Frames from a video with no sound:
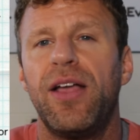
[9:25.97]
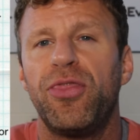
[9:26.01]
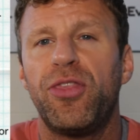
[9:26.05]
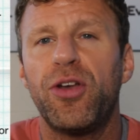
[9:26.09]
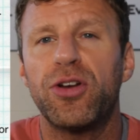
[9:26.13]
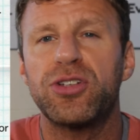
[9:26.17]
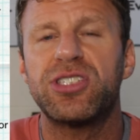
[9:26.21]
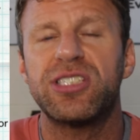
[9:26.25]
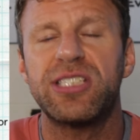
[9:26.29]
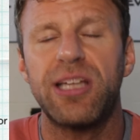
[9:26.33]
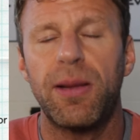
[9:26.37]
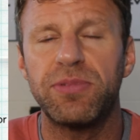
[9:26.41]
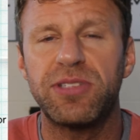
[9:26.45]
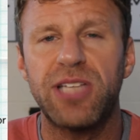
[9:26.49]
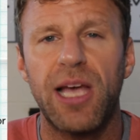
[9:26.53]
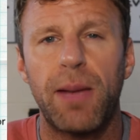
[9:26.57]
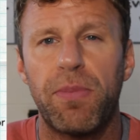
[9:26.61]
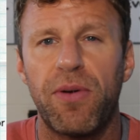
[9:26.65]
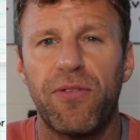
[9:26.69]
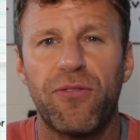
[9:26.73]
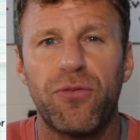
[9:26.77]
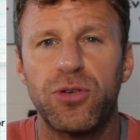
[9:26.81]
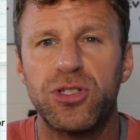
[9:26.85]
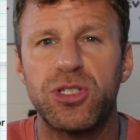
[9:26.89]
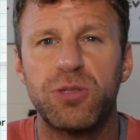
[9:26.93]
there's some
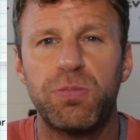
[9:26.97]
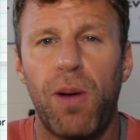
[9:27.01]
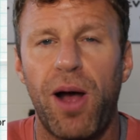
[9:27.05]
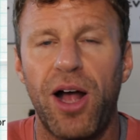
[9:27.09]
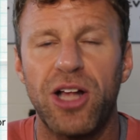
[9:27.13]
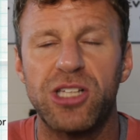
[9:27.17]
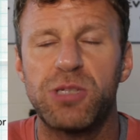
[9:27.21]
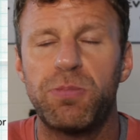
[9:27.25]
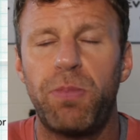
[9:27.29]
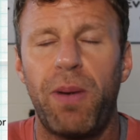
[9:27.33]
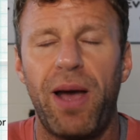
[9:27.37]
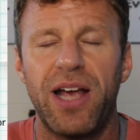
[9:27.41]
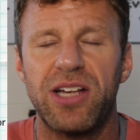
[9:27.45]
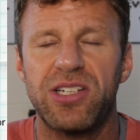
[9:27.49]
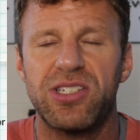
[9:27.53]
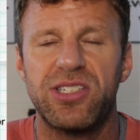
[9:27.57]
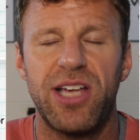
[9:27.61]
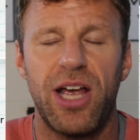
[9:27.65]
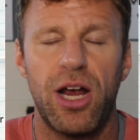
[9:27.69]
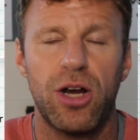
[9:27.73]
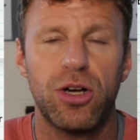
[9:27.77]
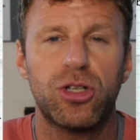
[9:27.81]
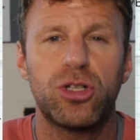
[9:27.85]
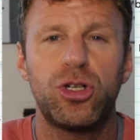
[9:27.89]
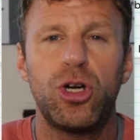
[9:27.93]
type of response bias
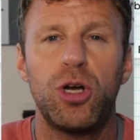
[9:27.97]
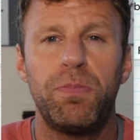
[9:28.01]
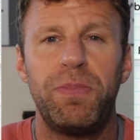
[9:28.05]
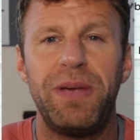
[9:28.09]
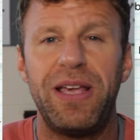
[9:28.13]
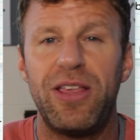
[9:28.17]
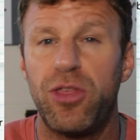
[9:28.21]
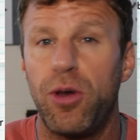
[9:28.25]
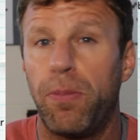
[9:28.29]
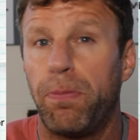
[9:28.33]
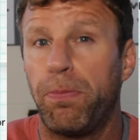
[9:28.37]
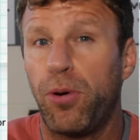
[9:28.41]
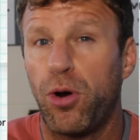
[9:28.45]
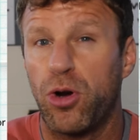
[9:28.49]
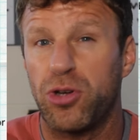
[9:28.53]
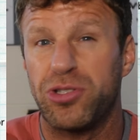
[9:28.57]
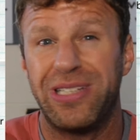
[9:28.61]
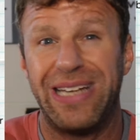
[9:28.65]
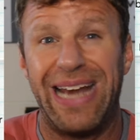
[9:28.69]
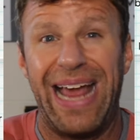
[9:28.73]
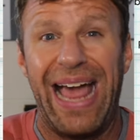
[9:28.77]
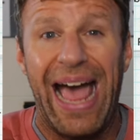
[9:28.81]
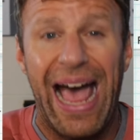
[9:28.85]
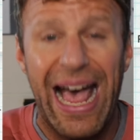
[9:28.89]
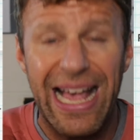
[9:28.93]
there. Could be the
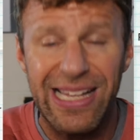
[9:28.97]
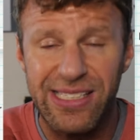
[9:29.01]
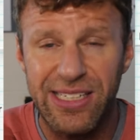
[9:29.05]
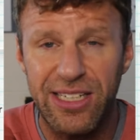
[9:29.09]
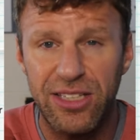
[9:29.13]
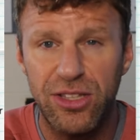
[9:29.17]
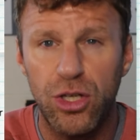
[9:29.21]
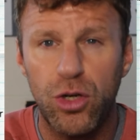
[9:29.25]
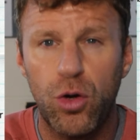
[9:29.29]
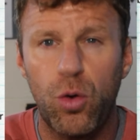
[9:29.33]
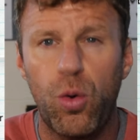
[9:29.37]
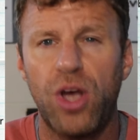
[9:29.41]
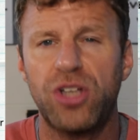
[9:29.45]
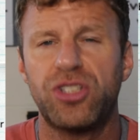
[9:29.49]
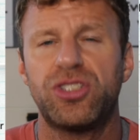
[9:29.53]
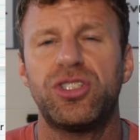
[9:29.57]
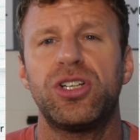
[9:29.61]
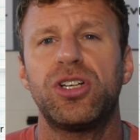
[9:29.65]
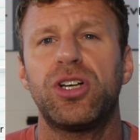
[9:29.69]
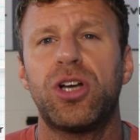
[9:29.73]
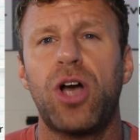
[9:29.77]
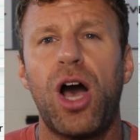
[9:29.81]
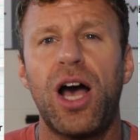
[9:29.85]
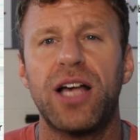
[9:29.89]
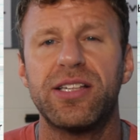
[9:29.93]
person asking the
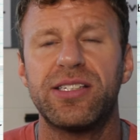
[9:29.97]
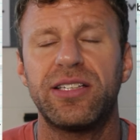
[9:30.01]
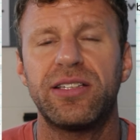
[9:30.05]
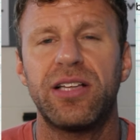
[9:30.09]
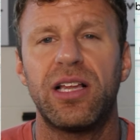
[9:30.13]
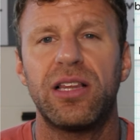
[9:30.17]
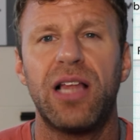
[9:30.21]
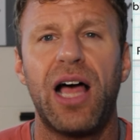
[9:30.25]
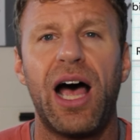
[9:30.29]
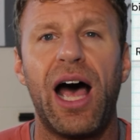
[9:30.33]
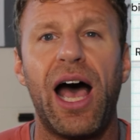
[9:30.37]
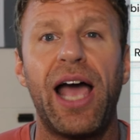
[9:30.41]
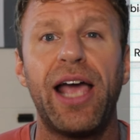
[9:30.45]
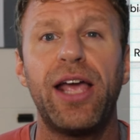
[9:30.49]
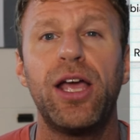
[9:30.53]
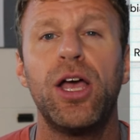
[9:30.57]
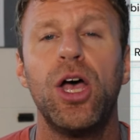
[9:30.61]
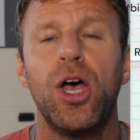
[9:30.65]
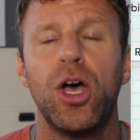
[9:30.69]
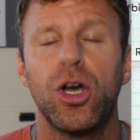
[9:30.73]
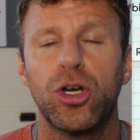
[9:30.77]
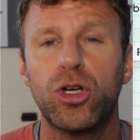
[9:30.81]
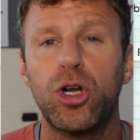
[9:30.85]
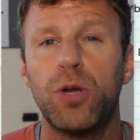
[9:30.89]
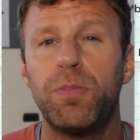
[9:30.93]
question causing the lie,
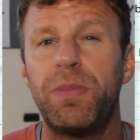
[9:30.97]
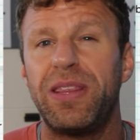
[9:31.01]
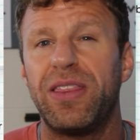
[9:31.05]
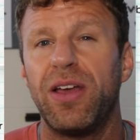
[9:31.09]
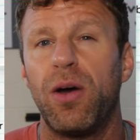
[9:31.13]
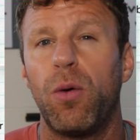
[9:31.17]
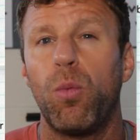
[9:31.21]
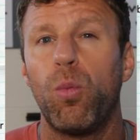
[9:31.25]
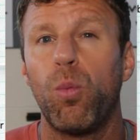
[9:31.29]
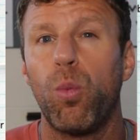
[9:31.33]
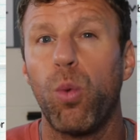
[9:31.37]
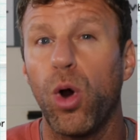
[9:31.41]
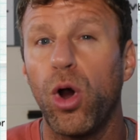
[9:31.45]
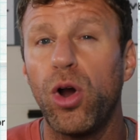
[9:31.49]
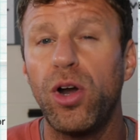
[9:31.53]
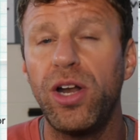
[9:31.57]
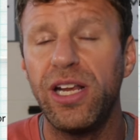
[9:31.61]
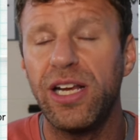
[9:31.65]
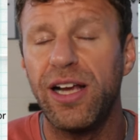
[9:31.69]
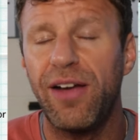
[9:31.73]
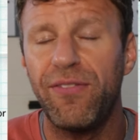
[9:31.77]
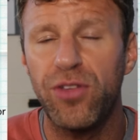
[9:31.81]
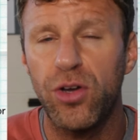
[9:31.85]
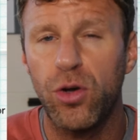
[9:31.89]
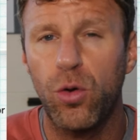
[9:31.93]
could be the
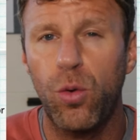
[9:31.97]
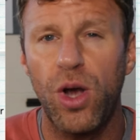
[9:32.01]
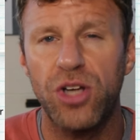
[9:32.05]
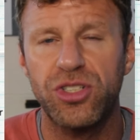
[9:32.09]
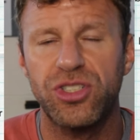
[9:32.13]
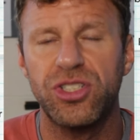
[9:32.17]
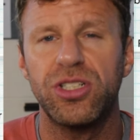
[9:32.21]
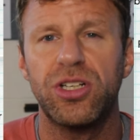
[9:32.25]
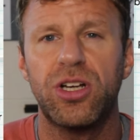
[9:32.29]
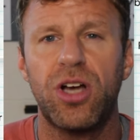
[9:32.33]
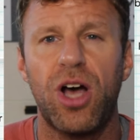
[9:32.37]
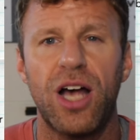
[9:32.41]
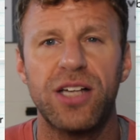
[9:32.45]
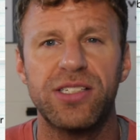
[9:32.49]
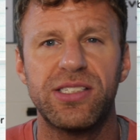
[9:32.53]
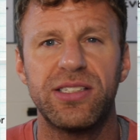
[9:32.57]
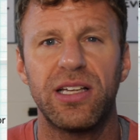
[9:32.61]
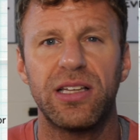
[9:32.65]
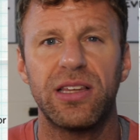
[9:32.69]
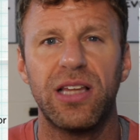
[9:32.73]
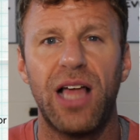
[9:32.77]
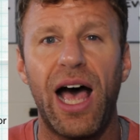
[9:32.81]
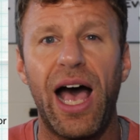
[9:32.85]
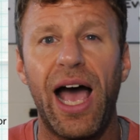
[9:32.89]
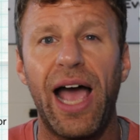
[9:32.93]
wording of the question causing
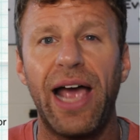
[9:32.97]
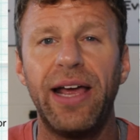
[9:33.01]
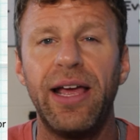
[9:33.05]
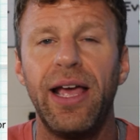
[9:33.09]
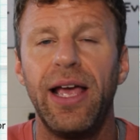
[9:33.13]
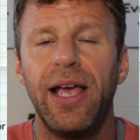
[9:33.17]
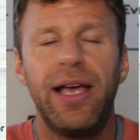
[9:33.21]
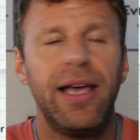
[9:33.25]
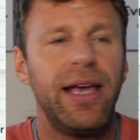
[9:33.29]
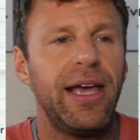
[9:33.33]
the lie.